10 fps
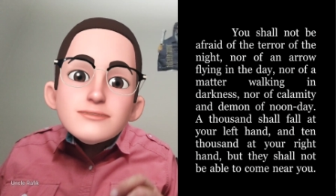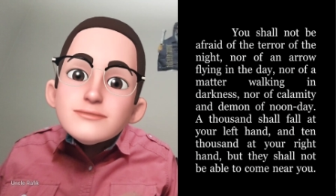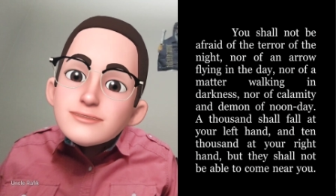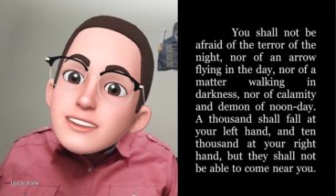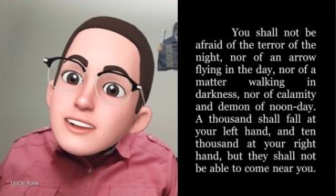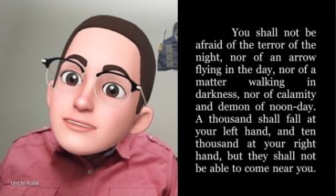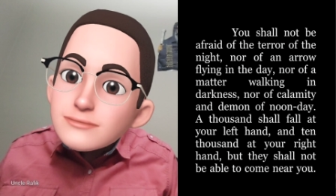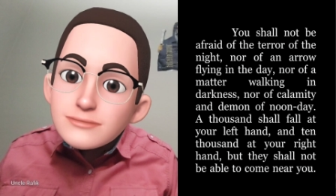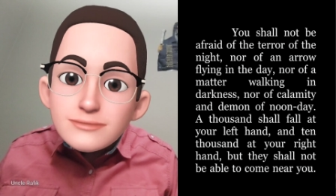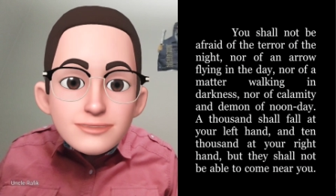
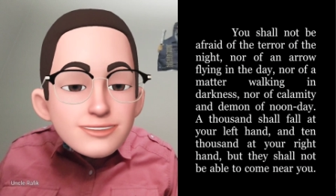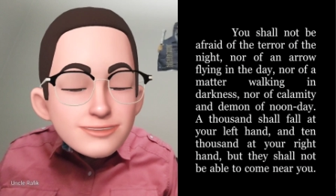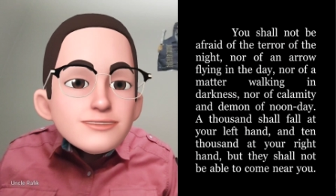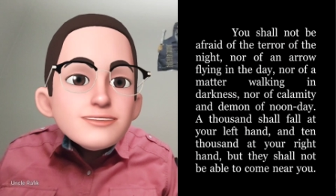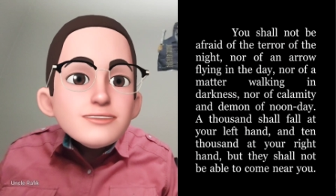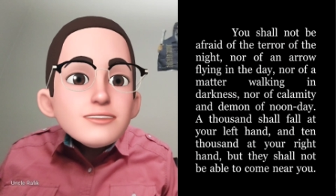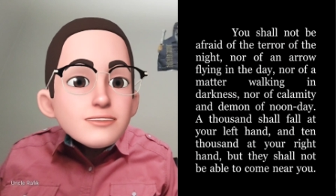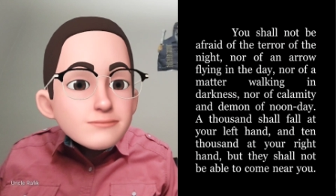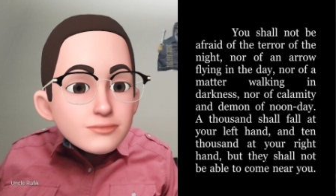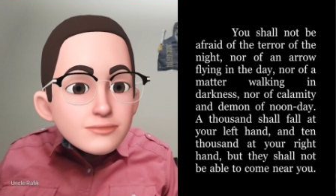Psalm 90
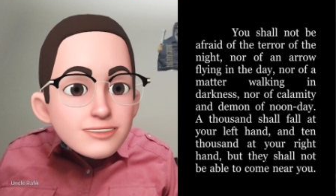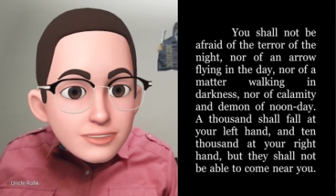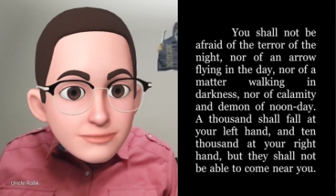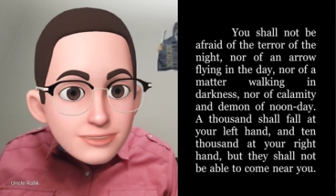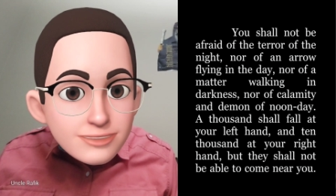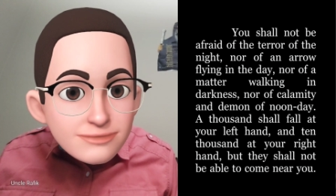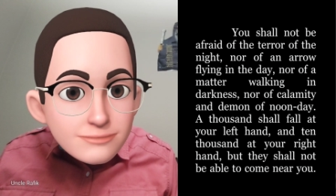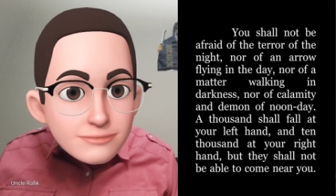from the Agpeya.